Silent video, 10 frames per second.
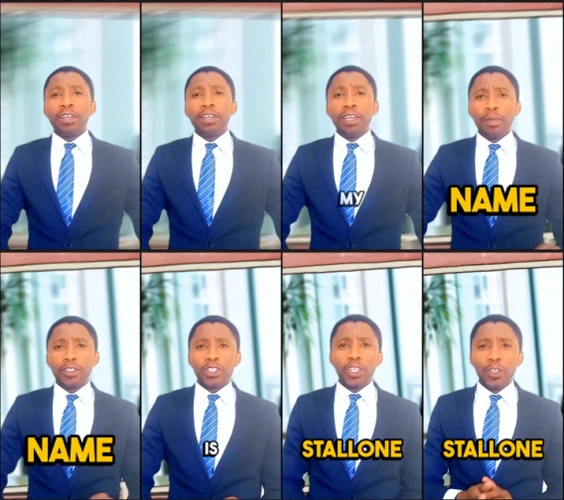My name
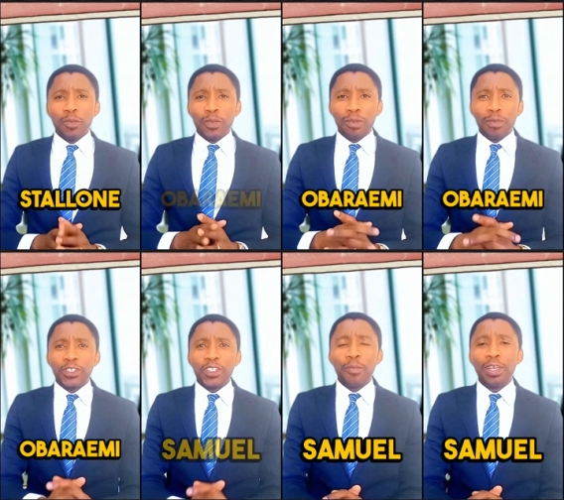is
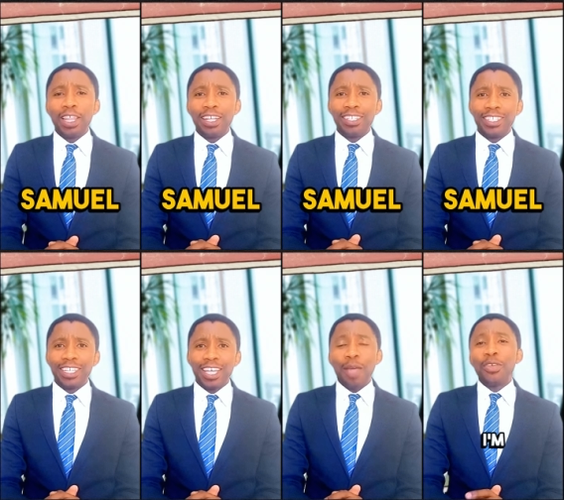Stallone-Obaraemi Samuel
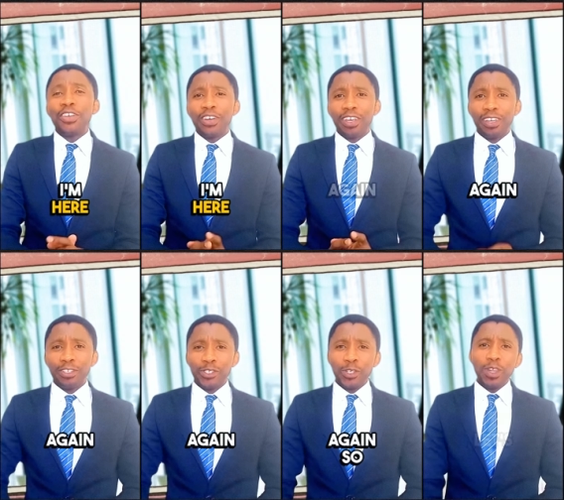and I'm here
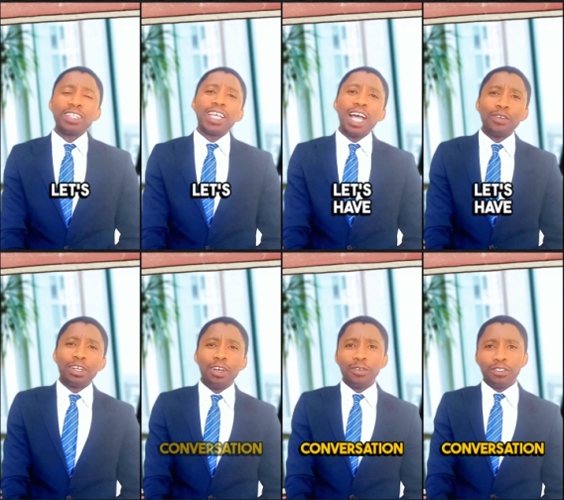again, so let's
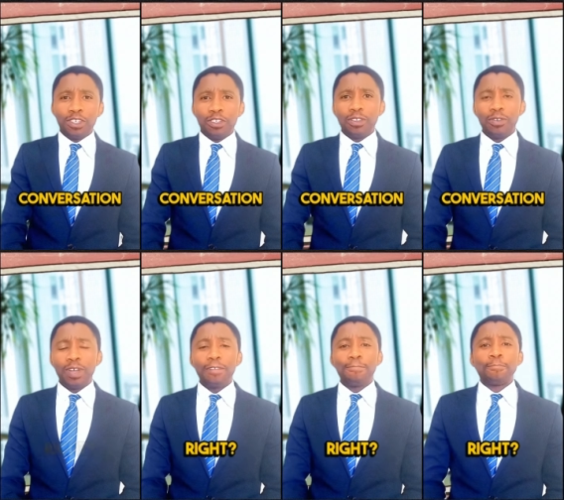have a conversation,
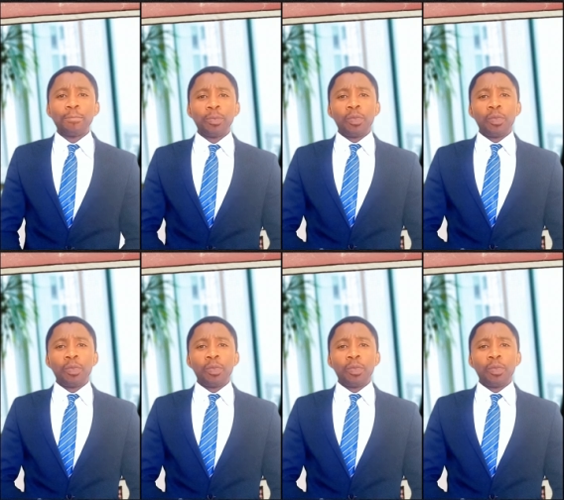right?